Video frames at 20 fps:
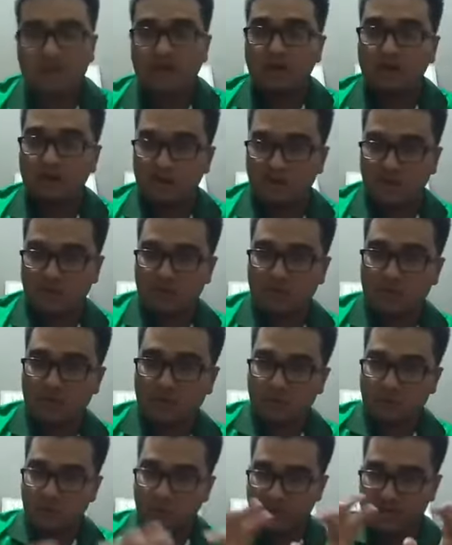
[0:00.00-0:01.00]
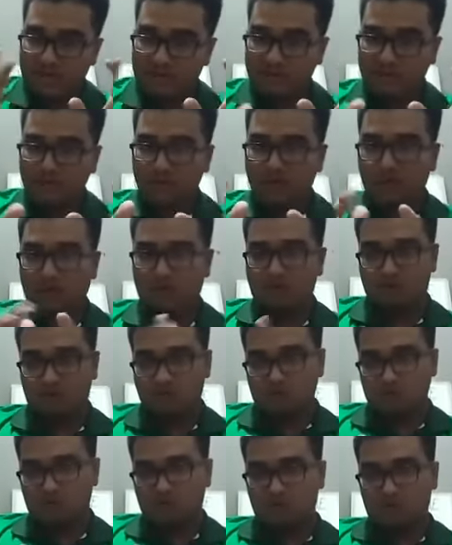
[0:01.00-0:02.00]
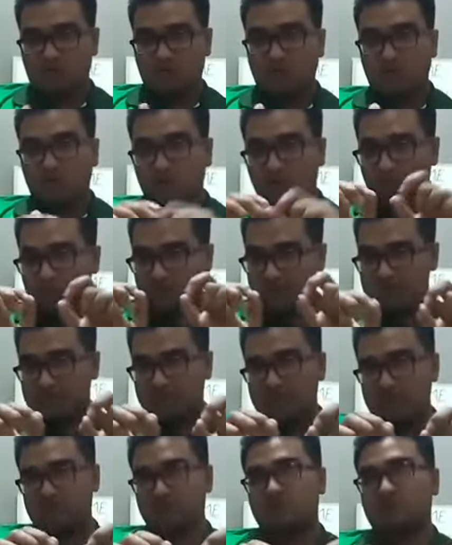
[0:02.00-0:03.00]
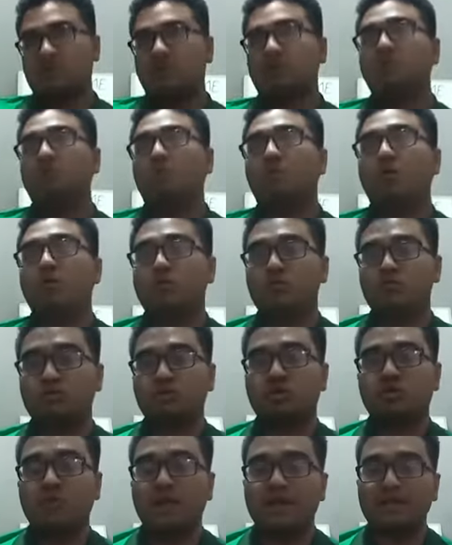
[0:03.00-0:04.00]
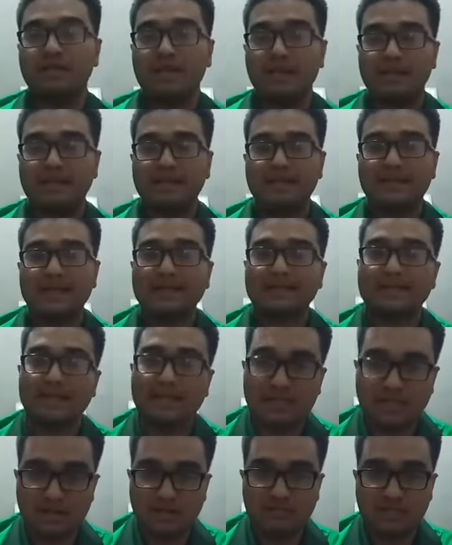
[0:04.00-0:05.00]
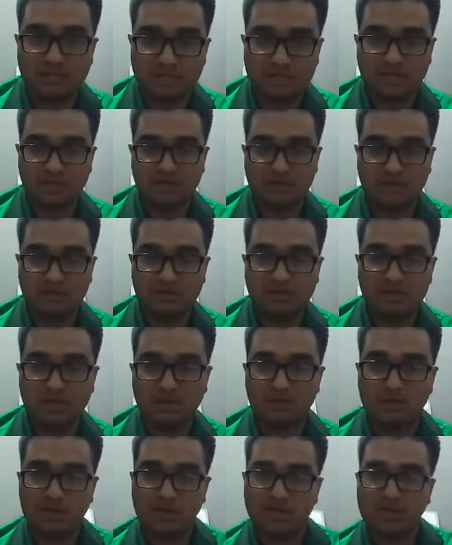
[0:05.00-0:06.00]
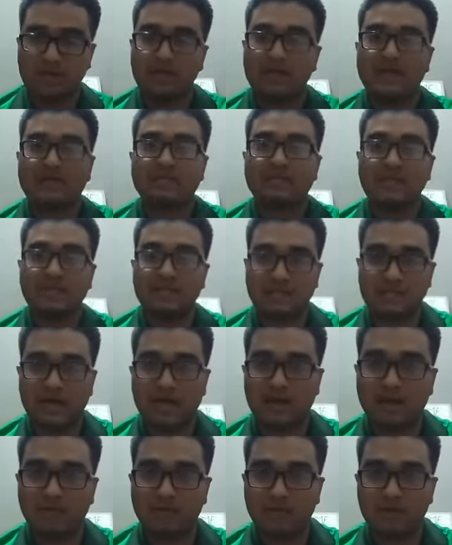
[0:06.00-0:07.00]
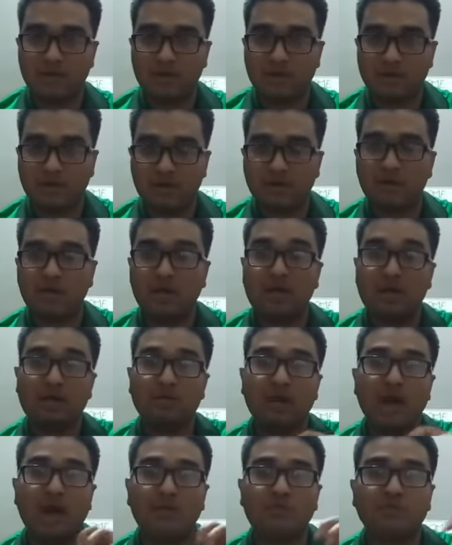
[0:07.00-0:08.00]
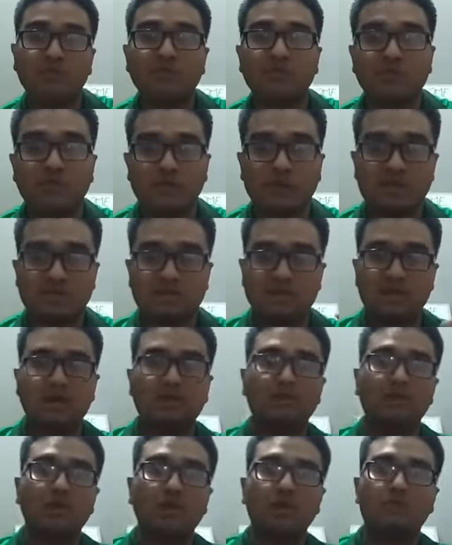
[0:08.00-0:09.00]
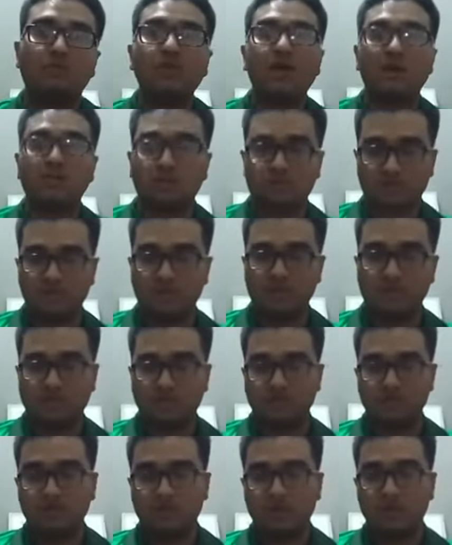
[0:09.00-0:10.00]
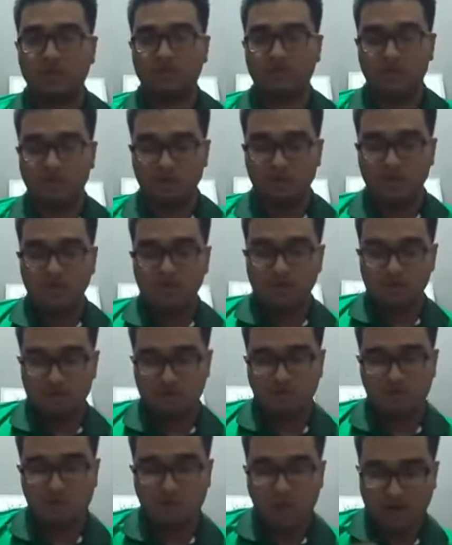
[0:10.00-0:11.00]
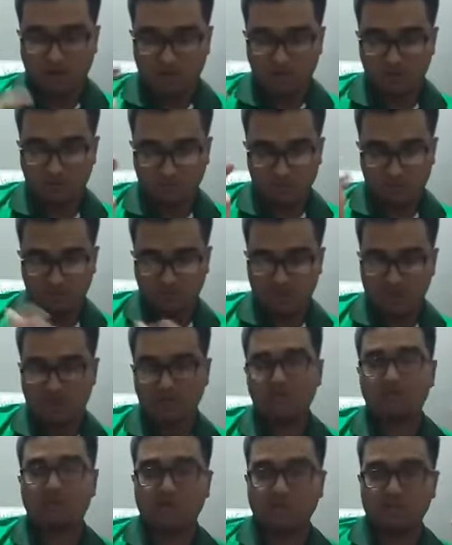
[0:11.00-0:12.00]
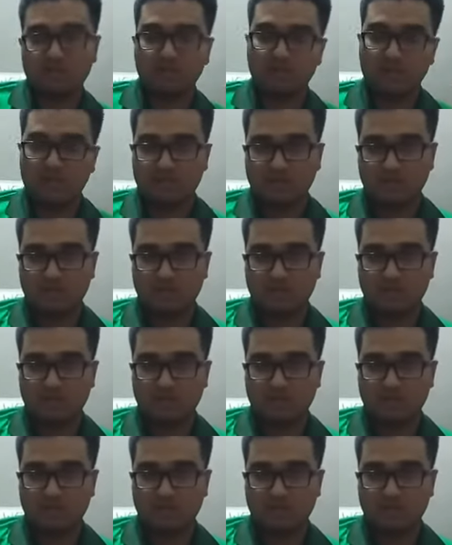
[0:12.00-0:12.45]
if you break the laws which is imposed by the election commission during election time, okay, you have to face some punishment. Okay. So what will be the punishment?